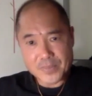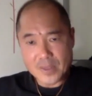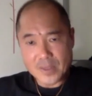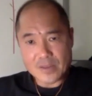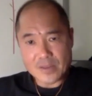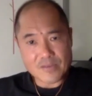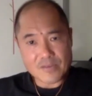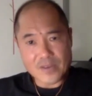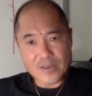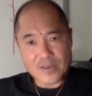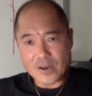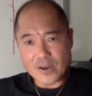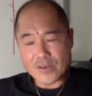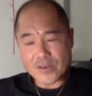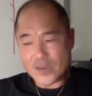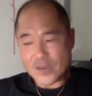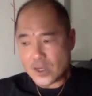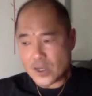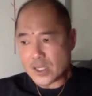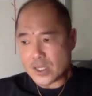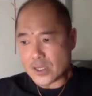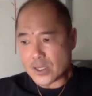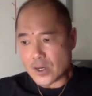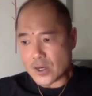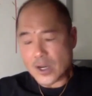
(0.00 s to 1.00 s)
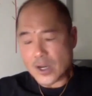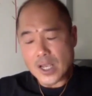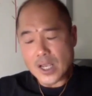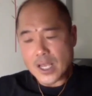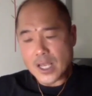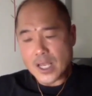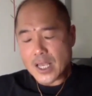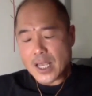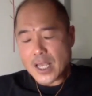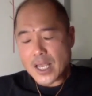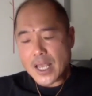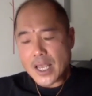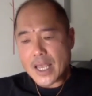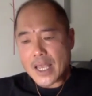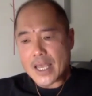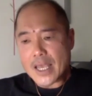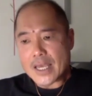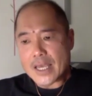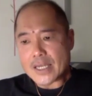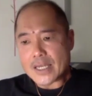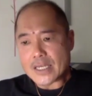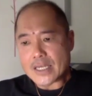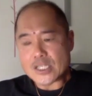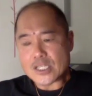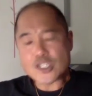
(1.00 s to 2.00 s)
Very, very clear.
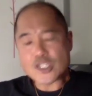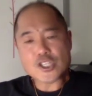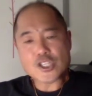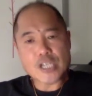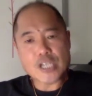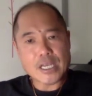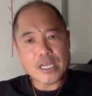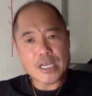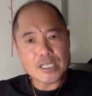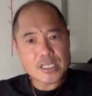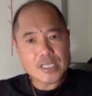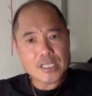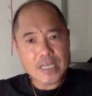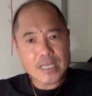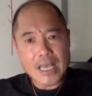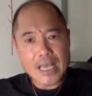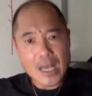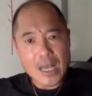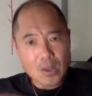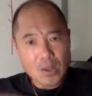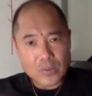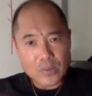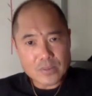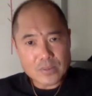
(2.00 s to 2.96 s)
And it's changing out.